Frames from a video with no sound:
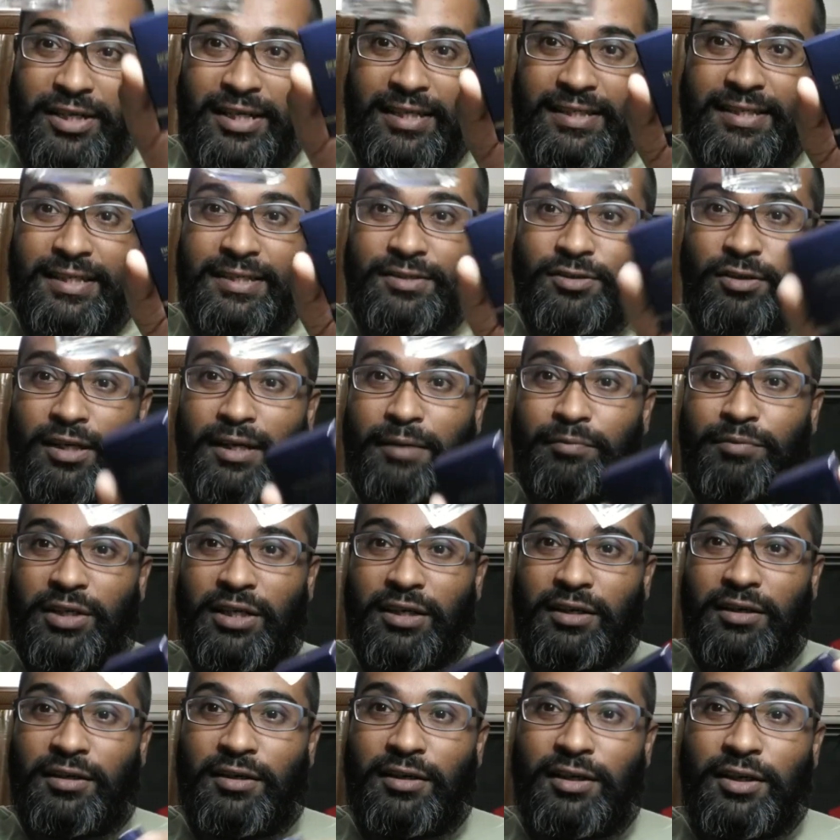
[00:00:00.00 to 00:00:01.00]
you can see it's all
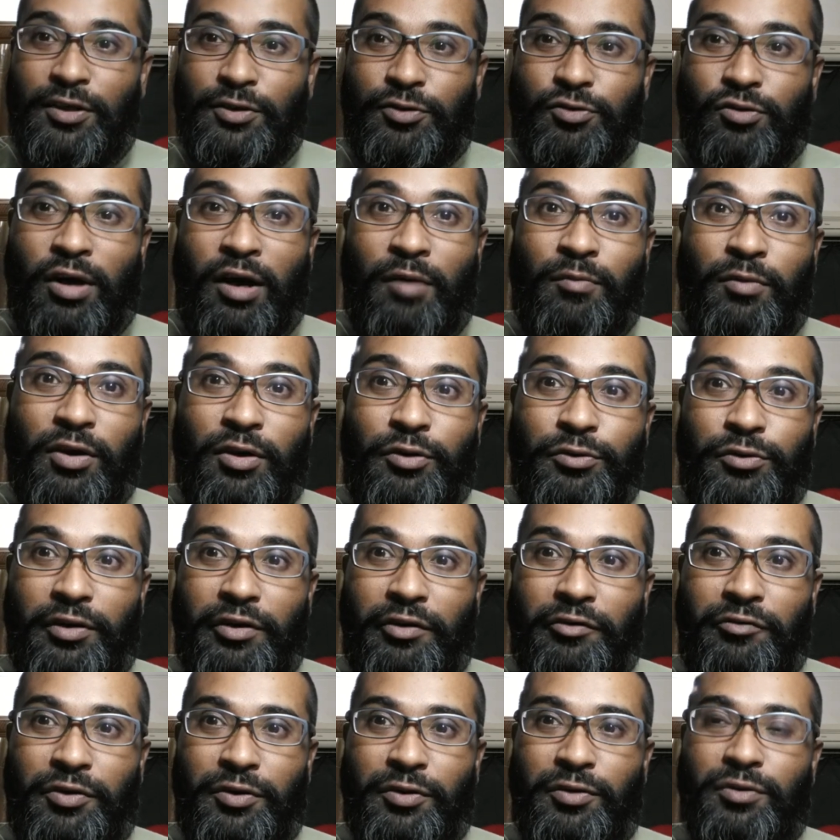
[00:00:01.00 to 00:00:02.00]
empty so i'm going to do the
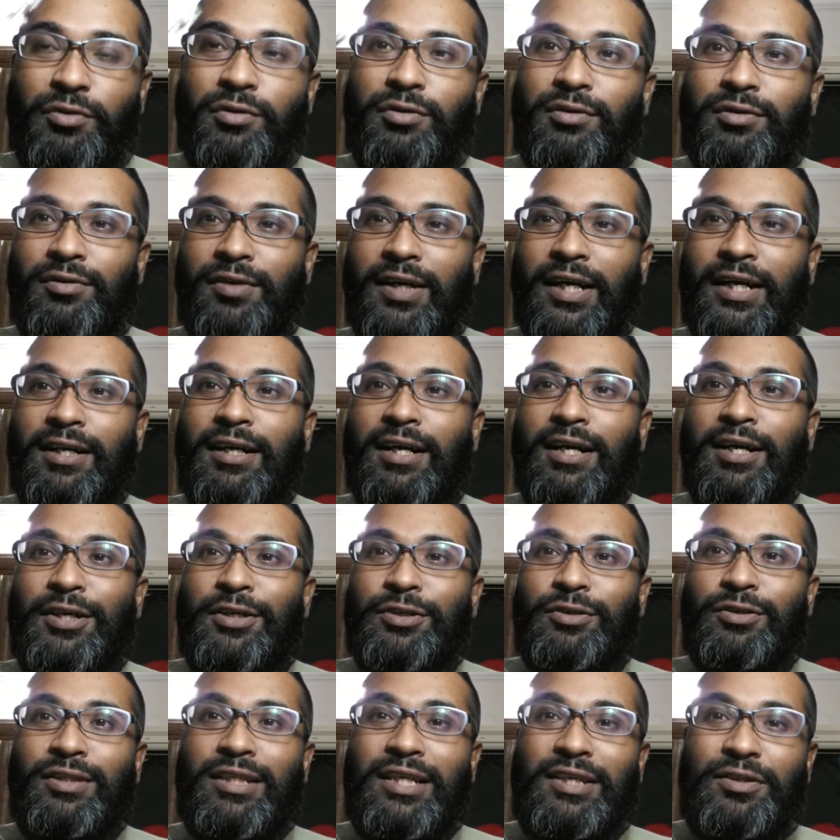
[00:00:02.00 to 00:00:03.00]
review right
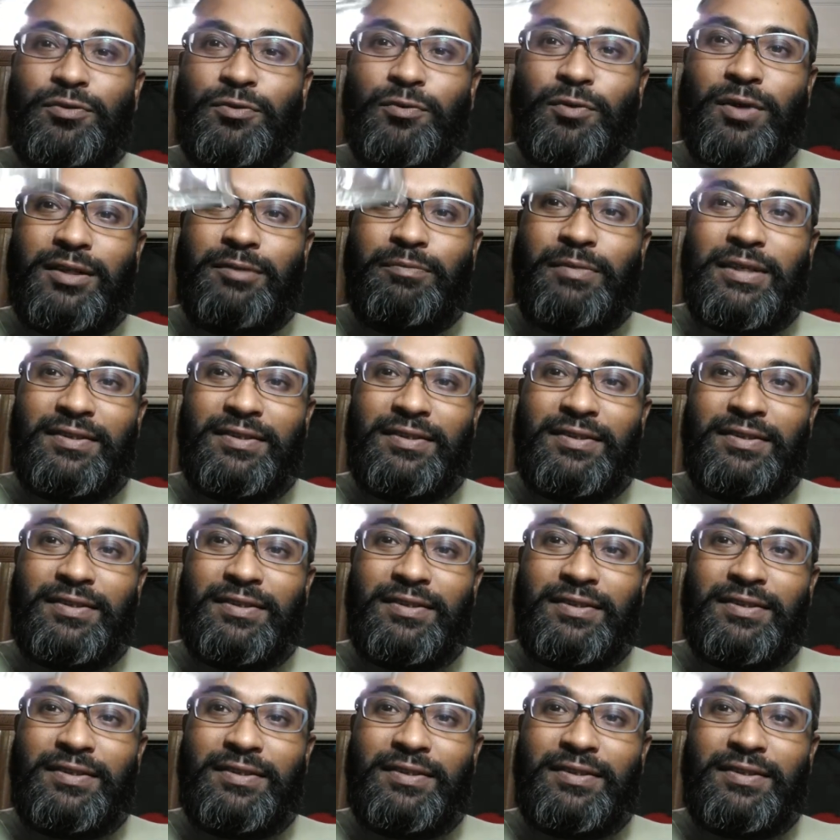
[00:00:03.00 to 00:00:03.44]
so this was